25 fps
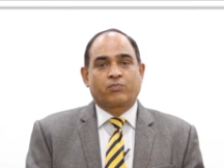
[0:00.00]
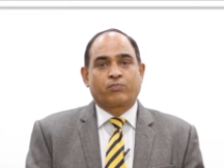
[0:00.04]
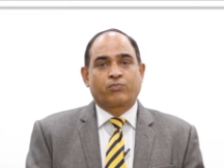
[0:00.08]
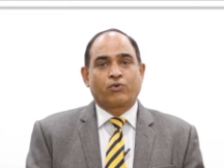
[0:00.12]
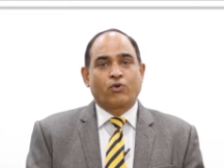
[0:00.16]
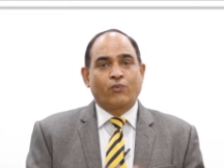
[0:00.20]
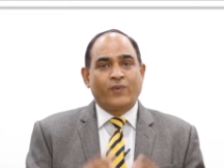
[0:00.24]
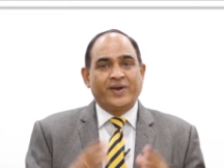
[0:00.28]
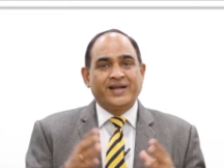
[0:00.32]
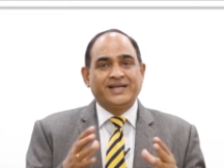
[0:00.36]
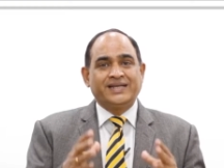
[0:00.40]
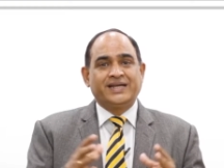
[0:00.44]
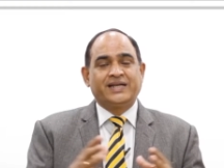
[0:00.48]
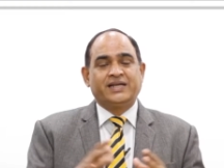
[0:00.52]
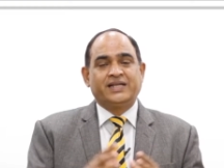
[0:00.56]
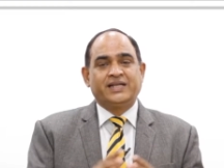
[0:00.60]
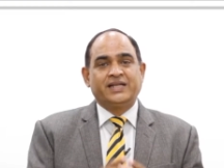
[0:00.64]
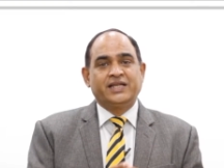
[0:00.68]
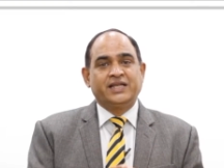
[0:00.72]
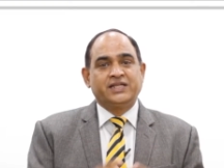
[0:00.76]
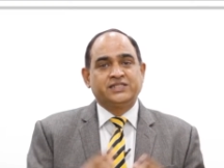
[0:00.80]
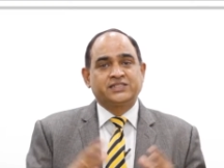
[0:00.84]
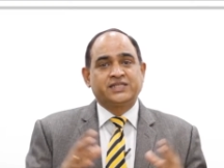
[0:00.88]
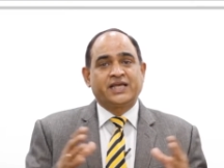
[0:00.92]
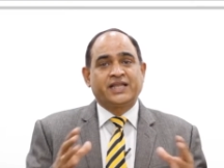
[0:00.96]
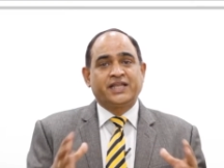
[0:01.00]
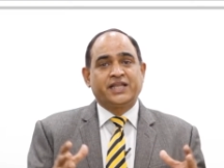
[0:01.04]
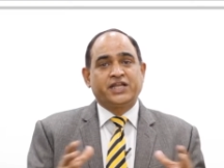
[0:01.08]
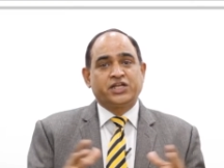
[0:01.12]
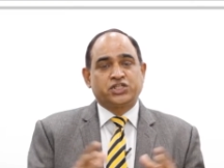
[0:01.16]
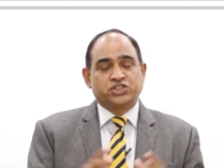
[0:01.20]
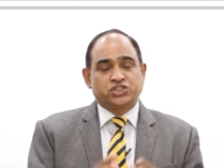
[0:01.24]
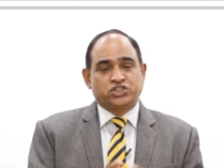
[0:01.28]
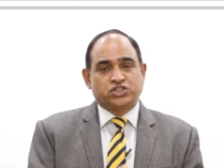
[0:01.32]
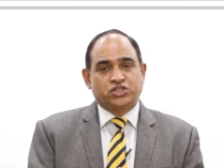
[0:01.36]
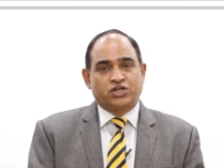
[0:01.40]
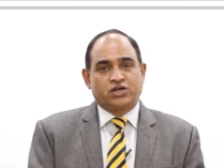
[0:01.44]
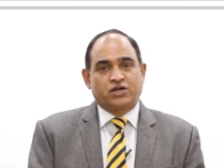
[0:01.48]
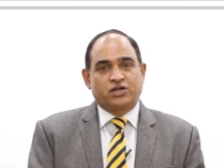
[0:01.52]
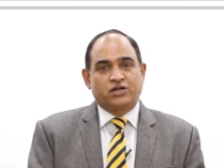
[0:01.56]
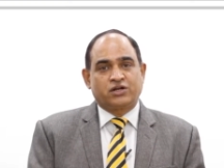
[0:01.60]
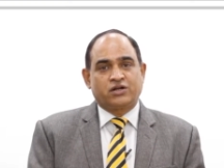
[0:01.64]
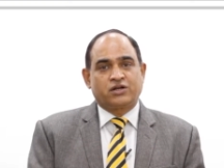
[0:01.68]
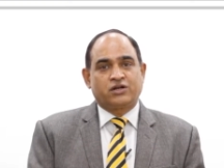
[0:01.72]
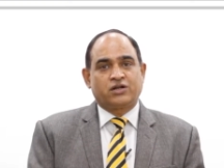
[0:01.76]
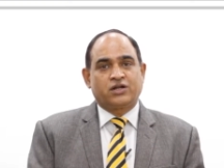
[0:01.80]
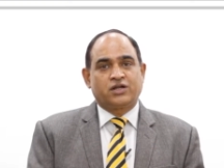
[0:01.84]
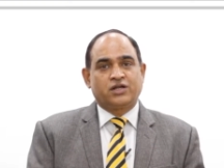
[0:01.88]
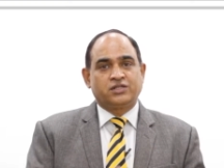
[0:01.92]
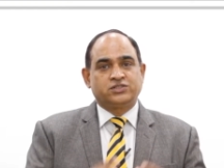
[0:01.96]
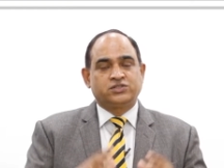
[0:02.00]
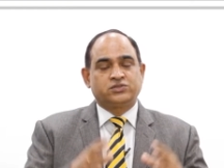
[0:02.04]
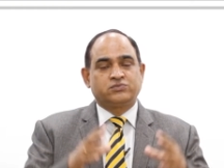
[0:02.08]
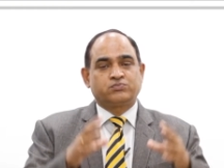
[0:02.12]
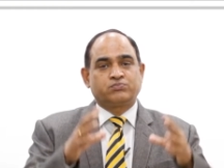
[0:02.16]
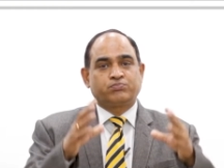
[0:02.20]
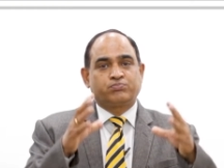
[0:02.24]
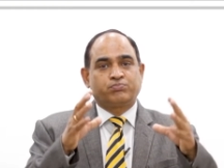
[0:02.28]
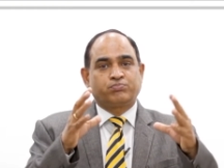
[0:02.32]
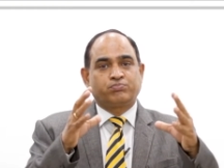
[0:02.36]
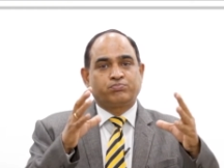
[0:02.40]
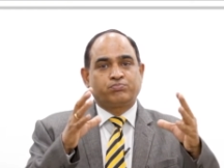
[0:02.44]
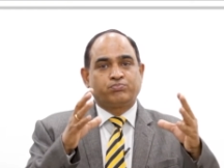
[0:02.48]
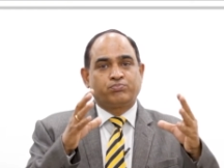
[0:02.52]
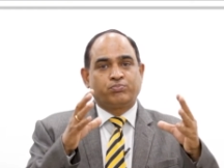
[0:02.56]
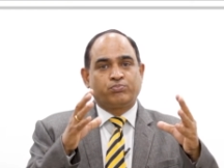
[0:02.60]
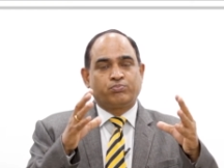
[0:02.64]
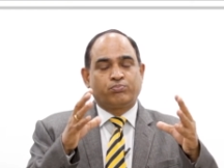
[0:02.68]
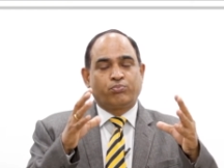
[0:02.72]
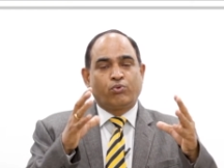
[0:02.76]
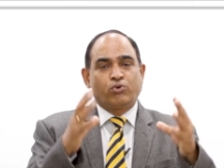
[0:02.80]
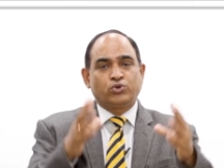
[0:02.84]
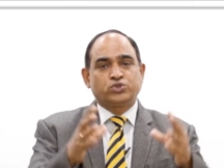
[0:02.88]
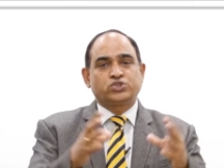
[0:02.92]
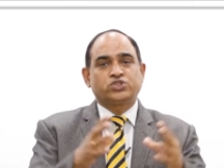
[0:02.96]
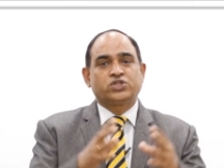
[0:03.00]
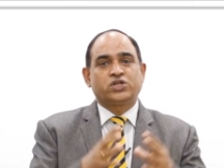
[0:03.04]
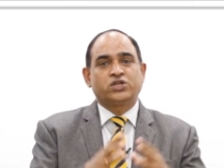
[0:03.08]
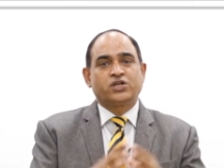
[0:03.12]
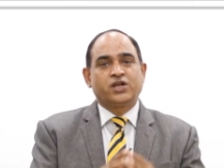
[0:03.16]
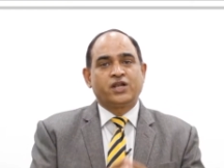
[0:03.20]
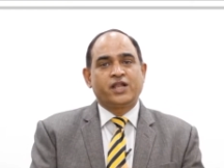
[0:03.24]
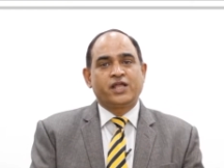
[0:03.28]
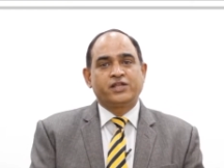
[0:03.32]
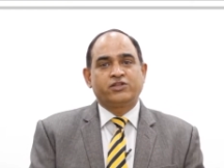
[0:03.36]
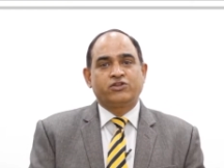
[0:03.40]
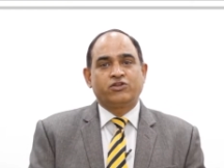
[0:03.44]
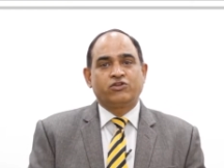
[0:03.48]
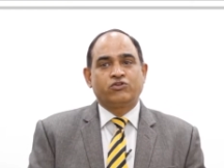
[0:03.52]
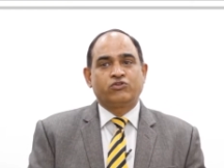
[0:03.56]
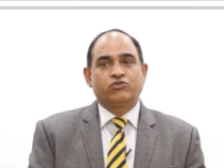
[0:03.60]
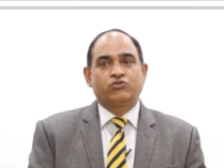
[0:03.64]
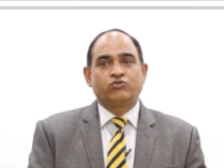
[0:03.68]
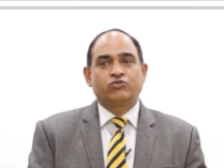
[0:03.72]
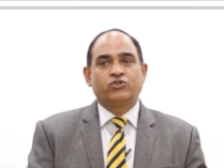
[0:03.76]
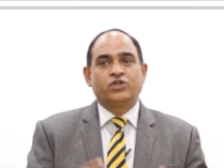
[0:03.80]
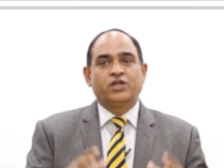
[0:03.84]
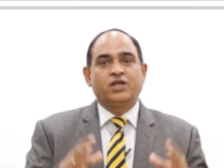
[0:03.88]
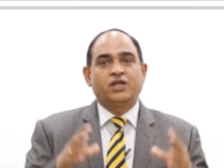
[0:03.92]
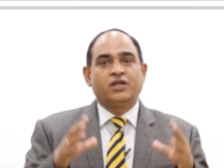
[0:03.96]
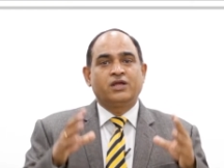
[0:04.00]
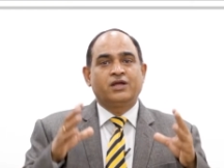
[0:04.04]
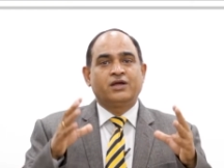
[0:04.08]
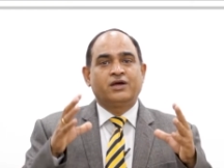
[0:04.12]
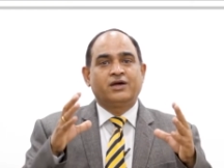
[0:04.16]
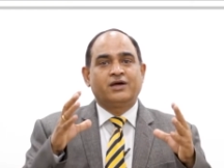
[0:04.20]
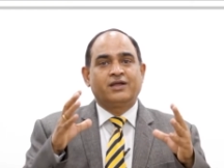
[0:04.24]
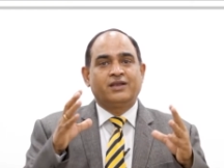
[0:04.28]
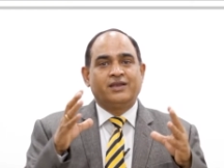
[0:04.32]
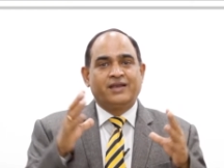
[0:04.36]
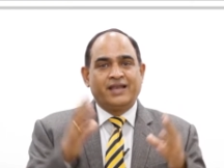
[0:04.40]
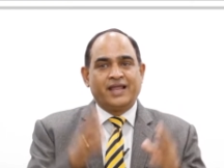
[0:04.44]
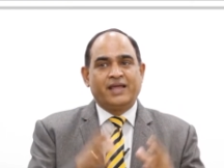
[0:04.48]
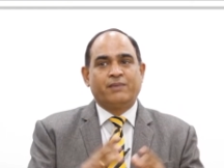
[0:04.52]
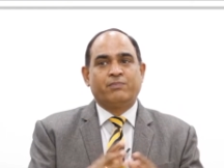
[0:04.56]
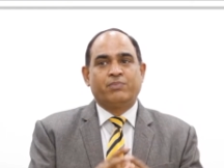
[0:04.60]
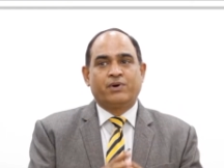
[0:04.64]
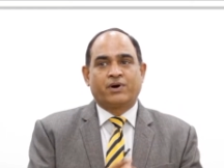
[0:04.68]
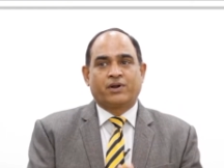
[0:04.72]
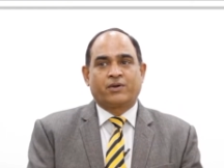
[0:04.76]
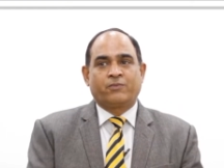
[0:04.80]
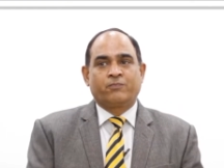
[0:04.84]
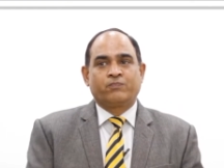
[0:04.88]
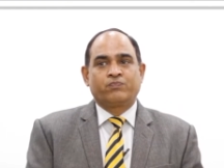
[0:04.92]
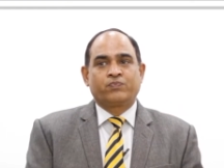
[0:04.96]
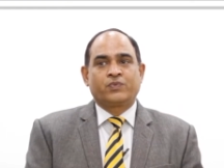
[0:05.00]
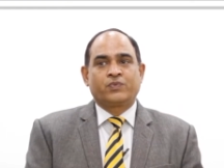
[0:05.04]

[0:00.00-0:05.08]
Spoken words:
provided in its annexure a portion relating to the labour.